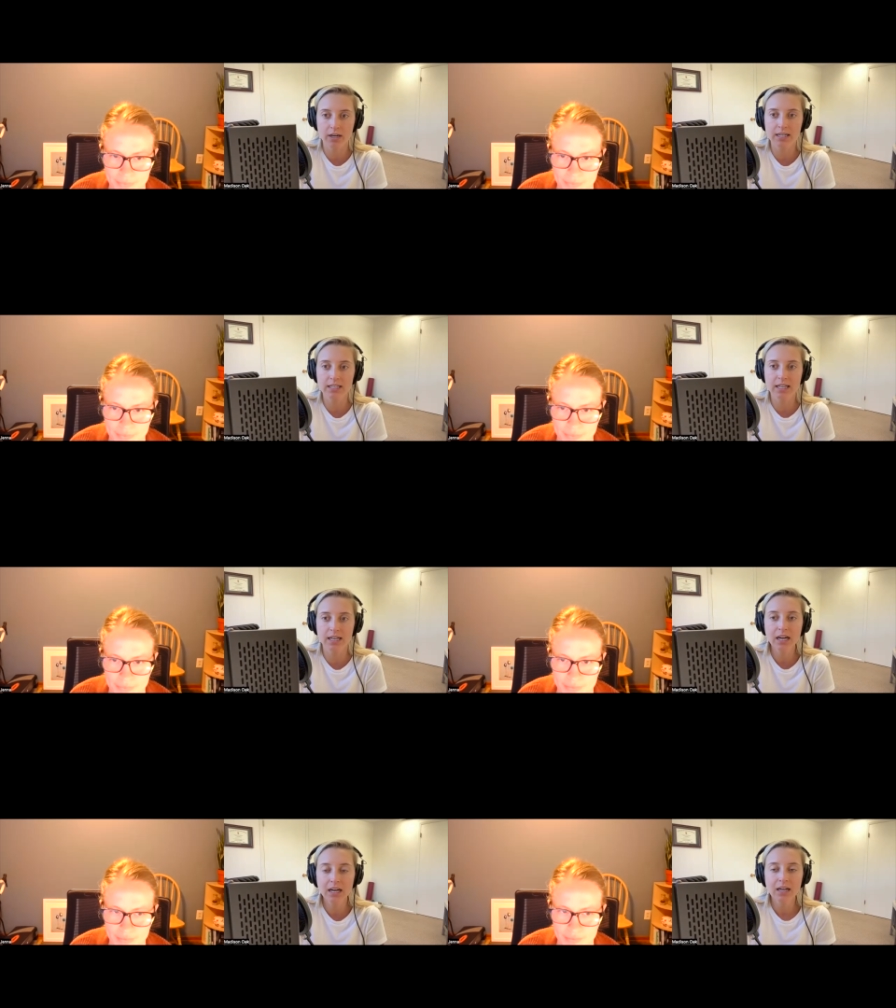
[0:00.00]
It is like,
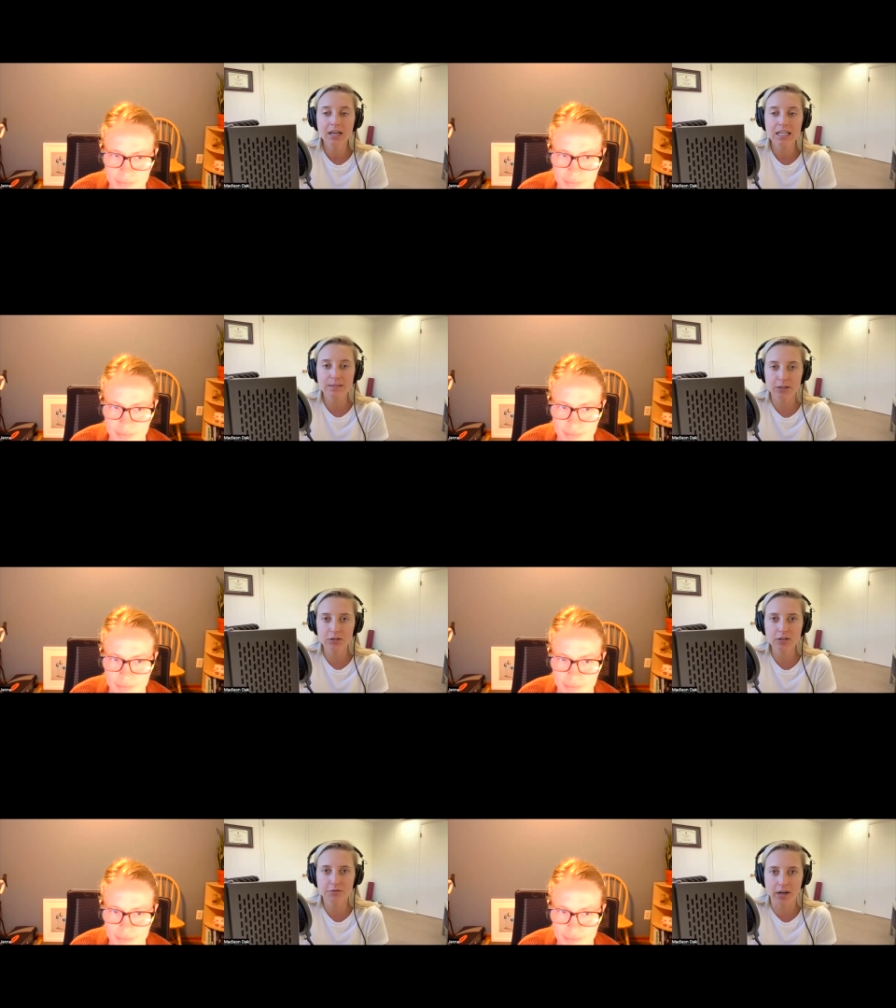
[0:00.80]

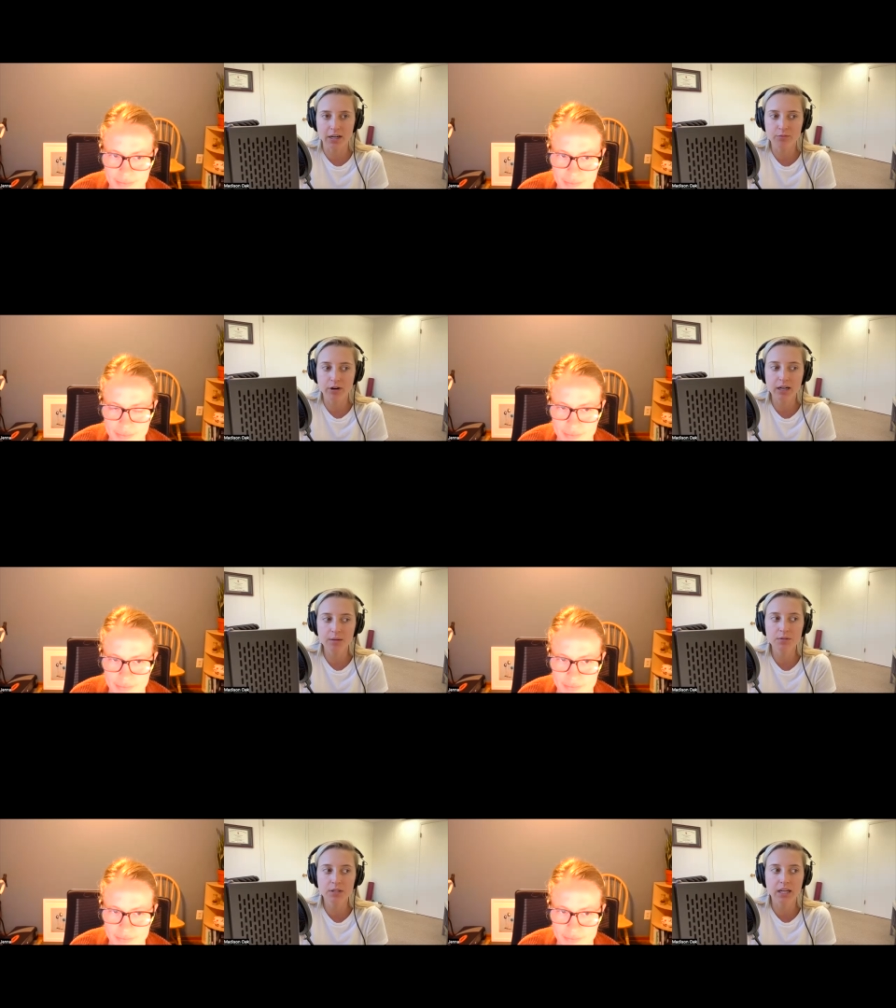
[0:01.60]
especially friend
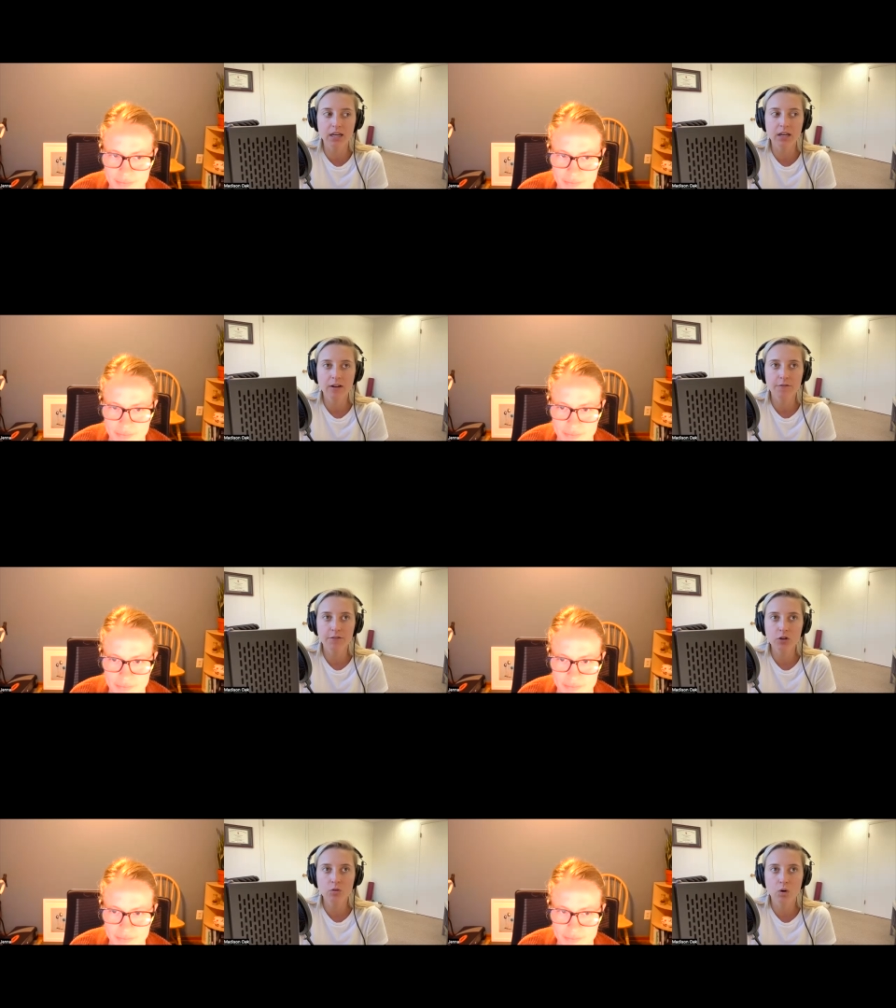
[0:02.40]
breakups, like
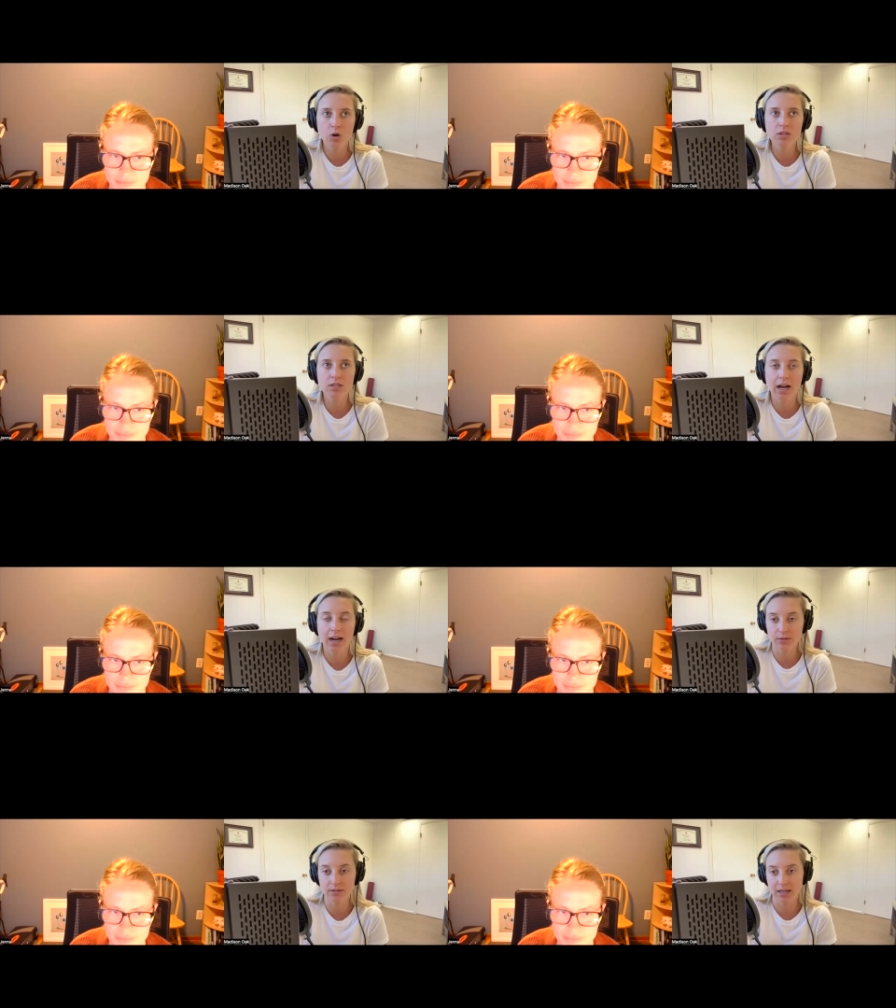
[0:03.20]
feel worse, I
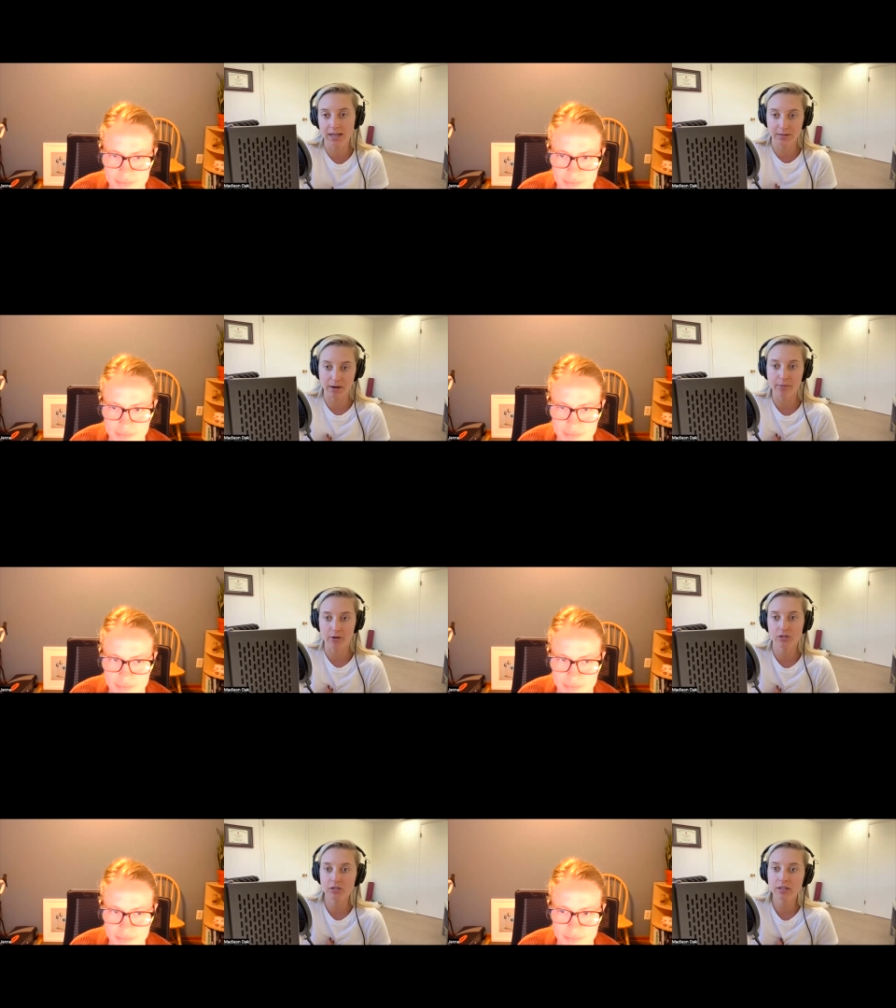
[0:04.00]
would say, in my
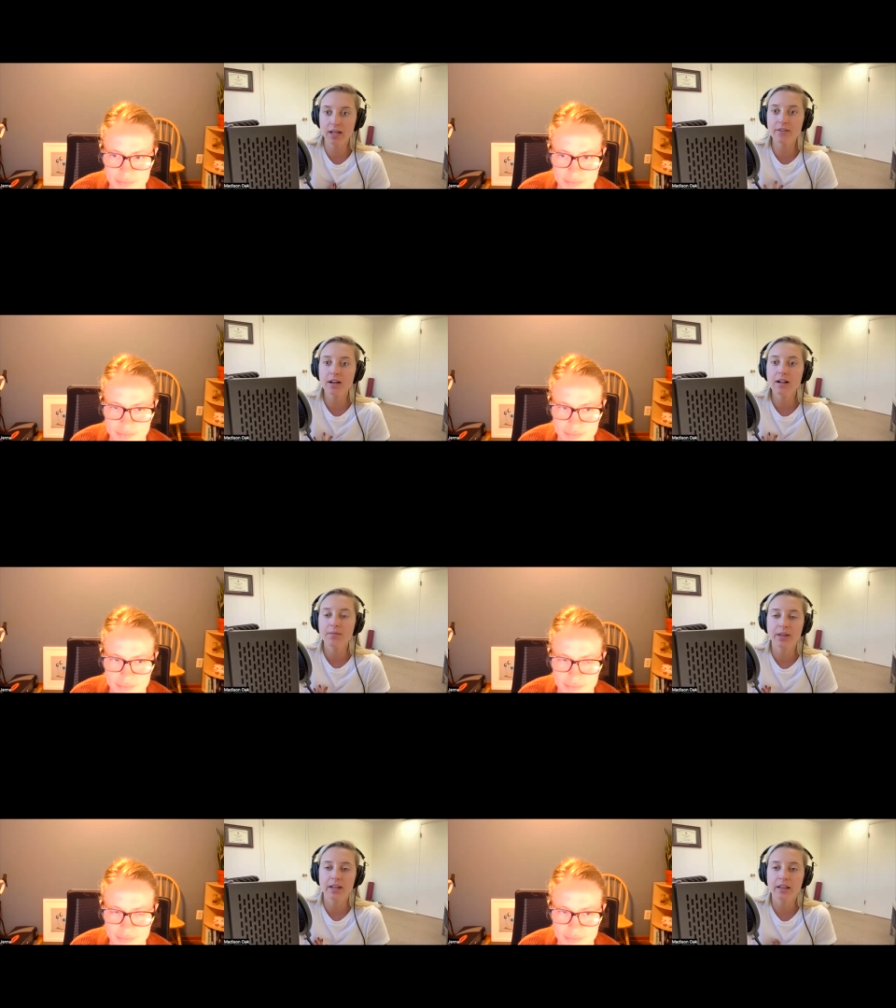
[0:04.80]
personal life
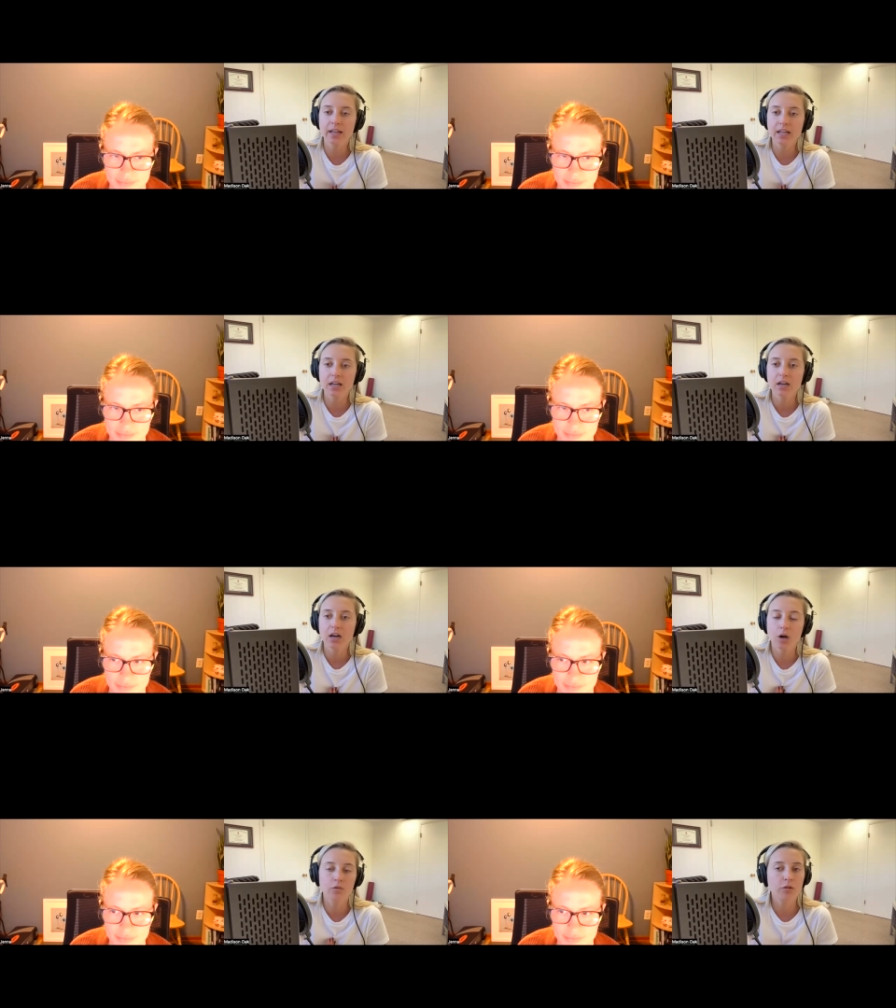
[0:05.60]
than like a